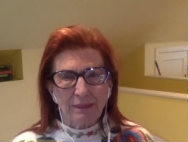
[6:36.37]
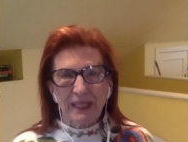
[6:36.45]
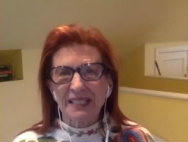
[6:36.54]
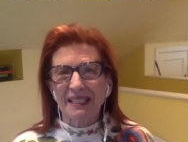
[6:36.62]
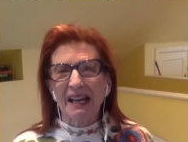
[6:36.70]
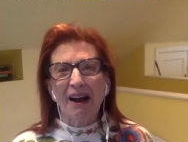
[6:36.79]

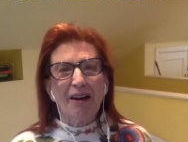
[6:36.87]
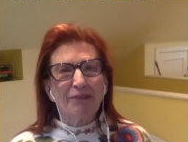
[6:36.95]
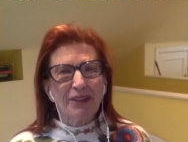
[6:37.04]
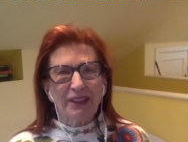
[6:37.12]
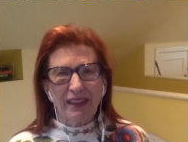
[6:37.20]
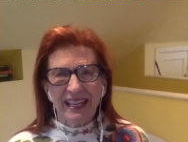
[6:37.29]
because I
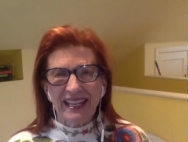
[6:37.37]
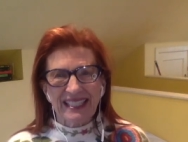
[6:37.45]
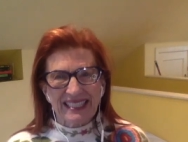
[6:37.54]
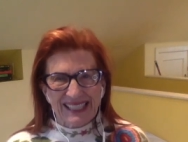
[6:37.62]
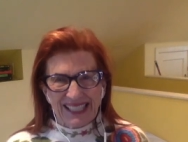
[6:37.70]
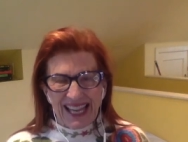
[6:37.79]
often think
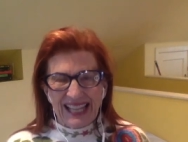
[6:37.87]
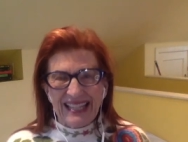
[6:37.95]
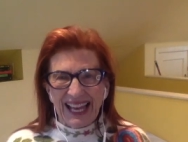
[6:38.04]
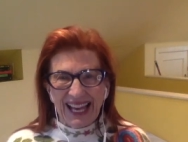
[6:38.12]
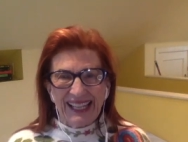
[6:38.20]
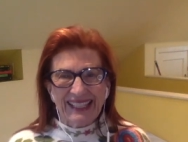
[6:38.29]
it's like
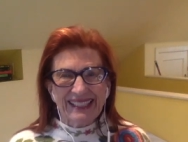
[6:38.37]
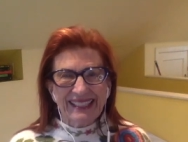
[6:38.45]
that.